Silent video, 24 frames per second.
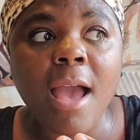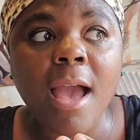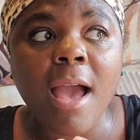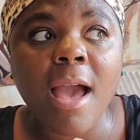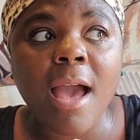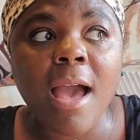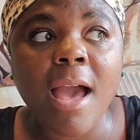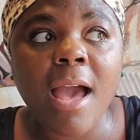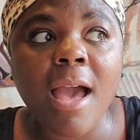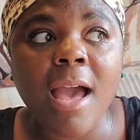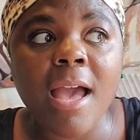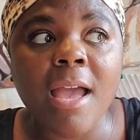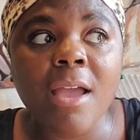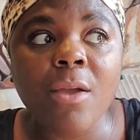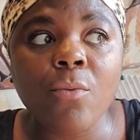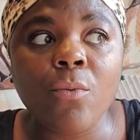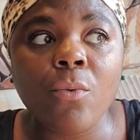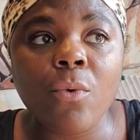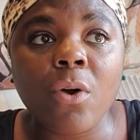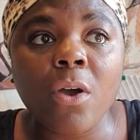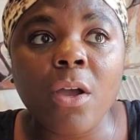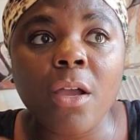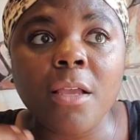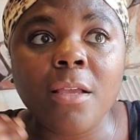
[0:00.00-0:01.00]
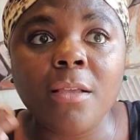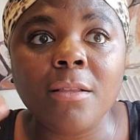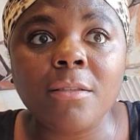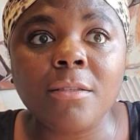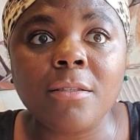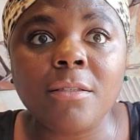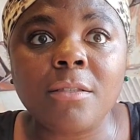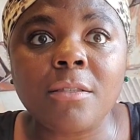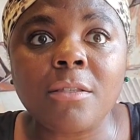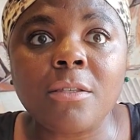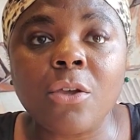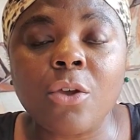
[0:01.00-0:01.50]
I want
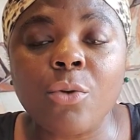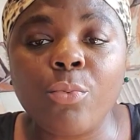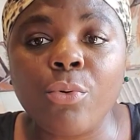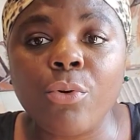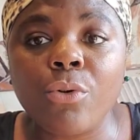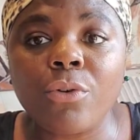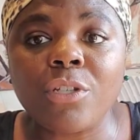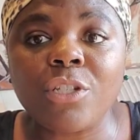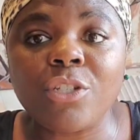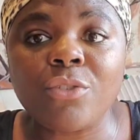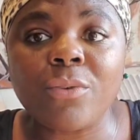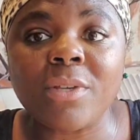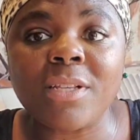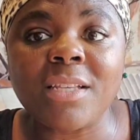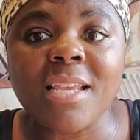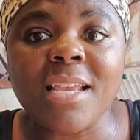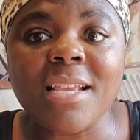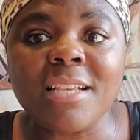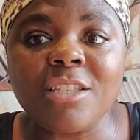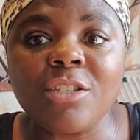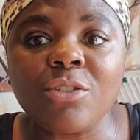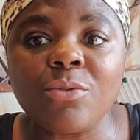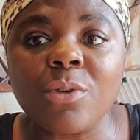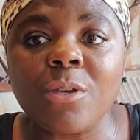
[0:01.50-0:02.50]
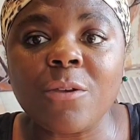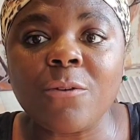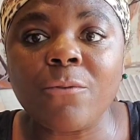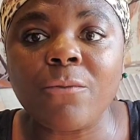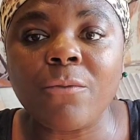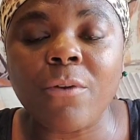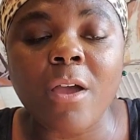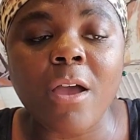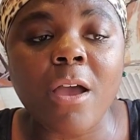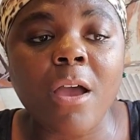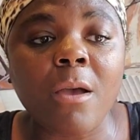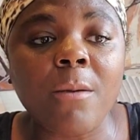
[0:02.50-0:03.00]
to approach U.S. history
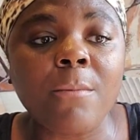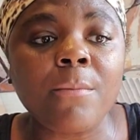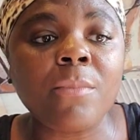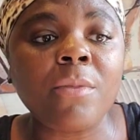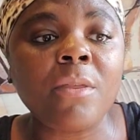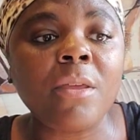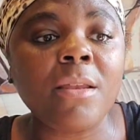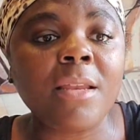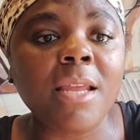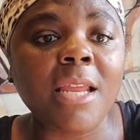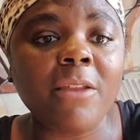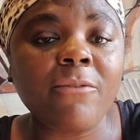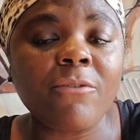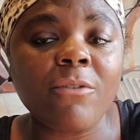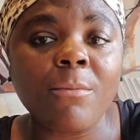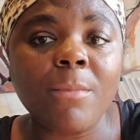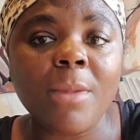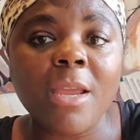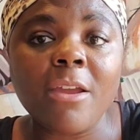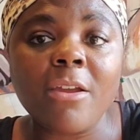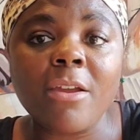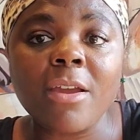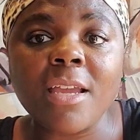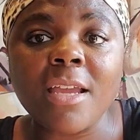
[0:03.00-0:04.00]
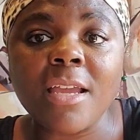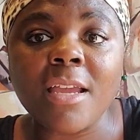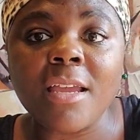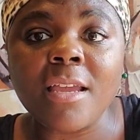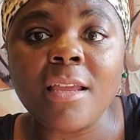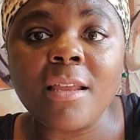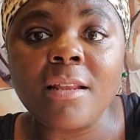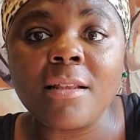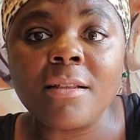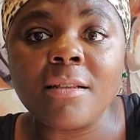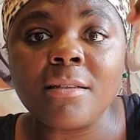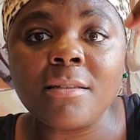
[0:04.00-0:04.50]
from the Native
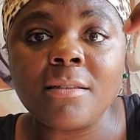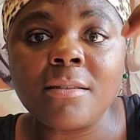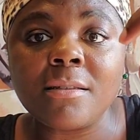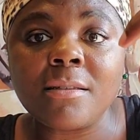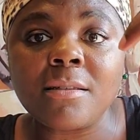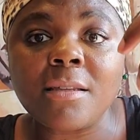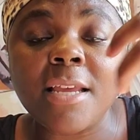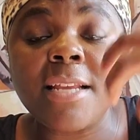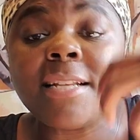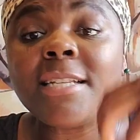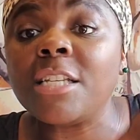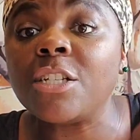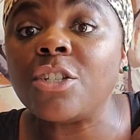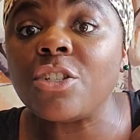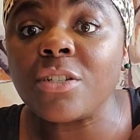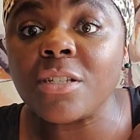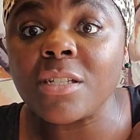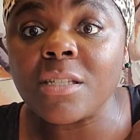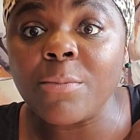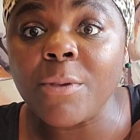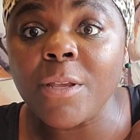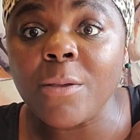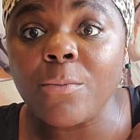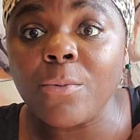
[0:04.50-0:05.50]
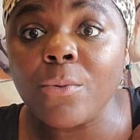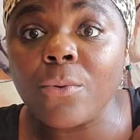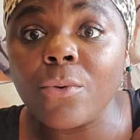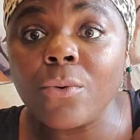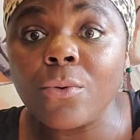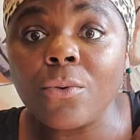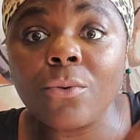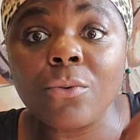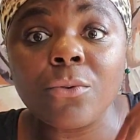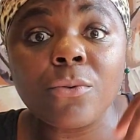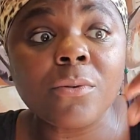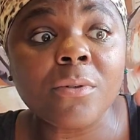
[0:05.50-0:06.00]
American, indigenous
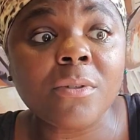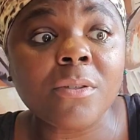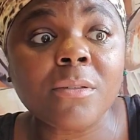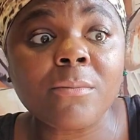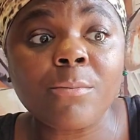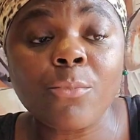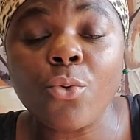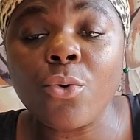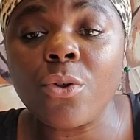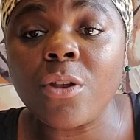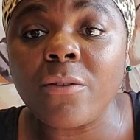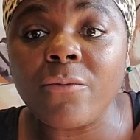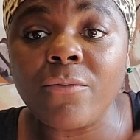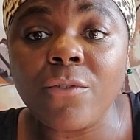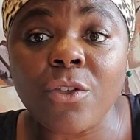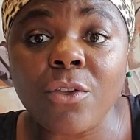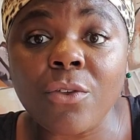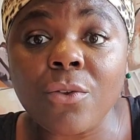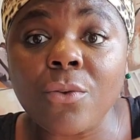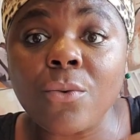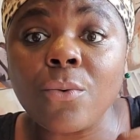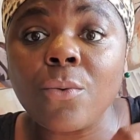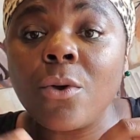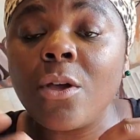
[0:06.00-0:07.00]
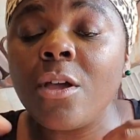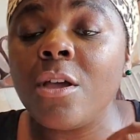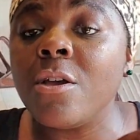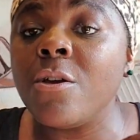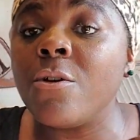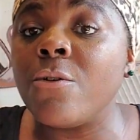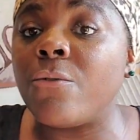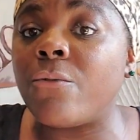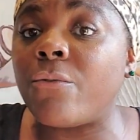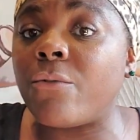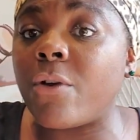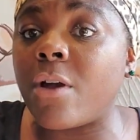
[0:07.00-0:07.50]
people's point of view,
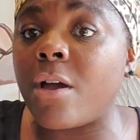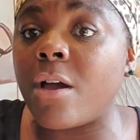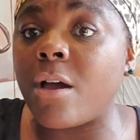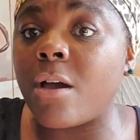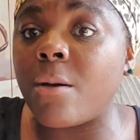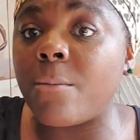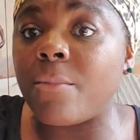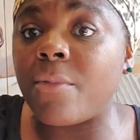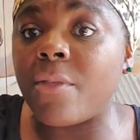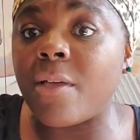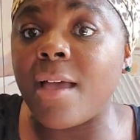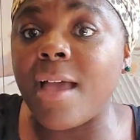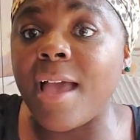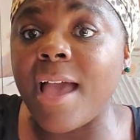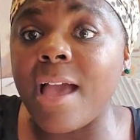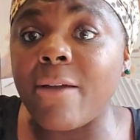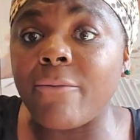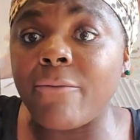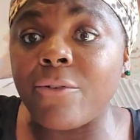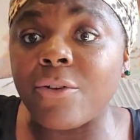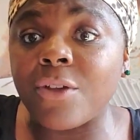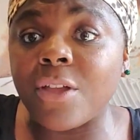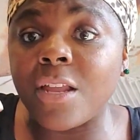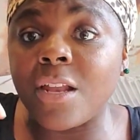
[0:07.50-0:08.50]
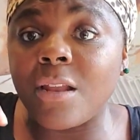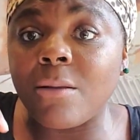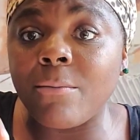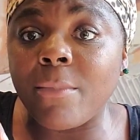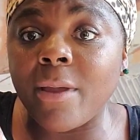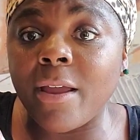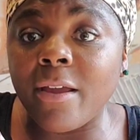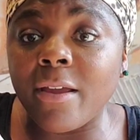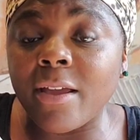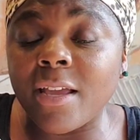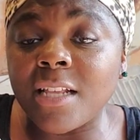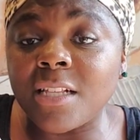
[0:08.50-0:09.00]
from the African
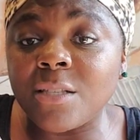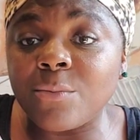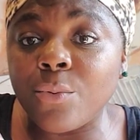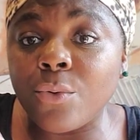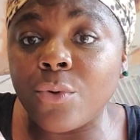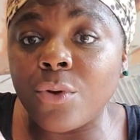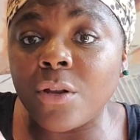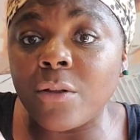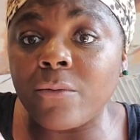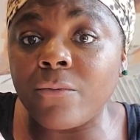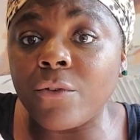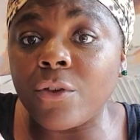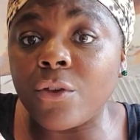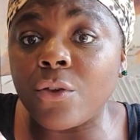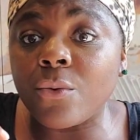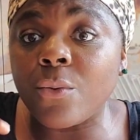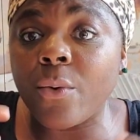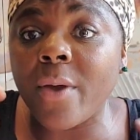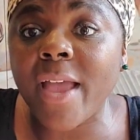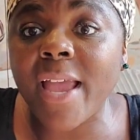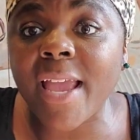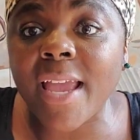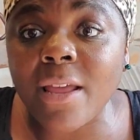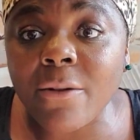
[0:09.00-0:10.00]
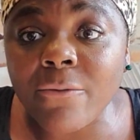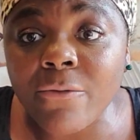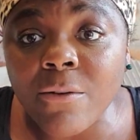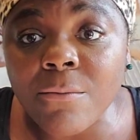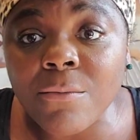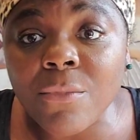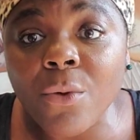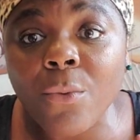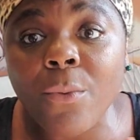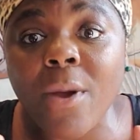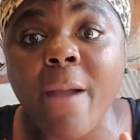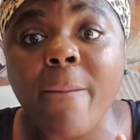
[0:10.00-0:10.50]
Americans' point of view, and
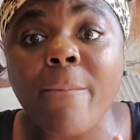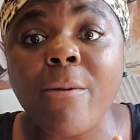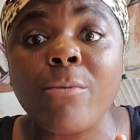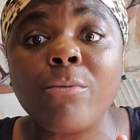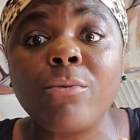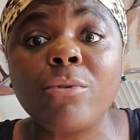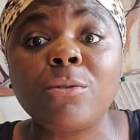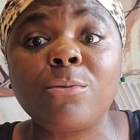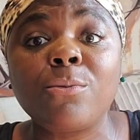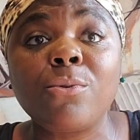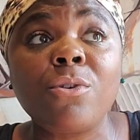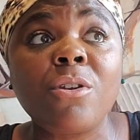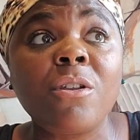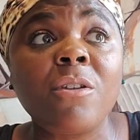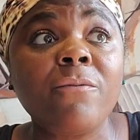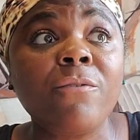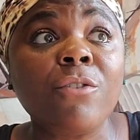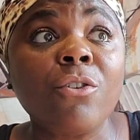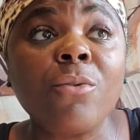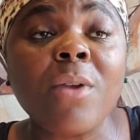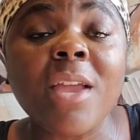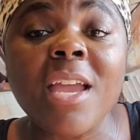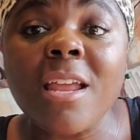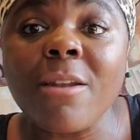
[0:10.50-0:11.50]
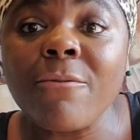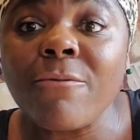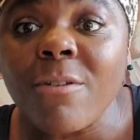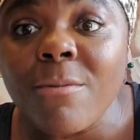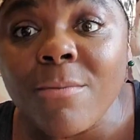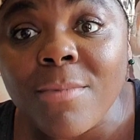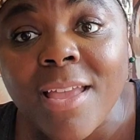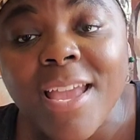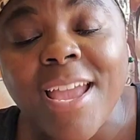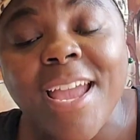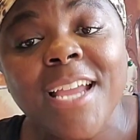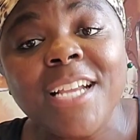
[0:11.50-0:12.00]
from the white people's point of view, and from
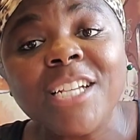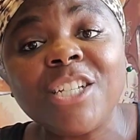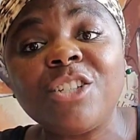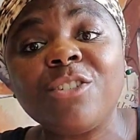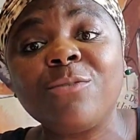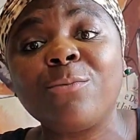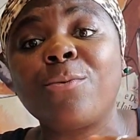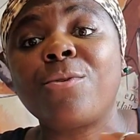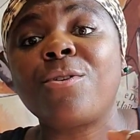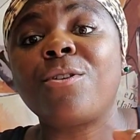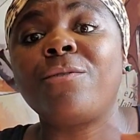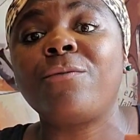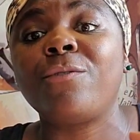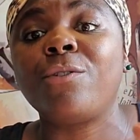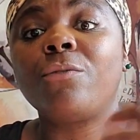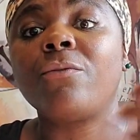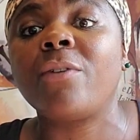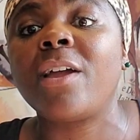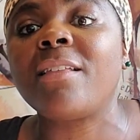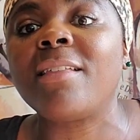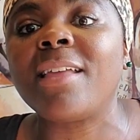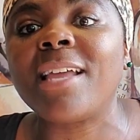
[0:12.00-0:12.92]
the Asians' point of view, right?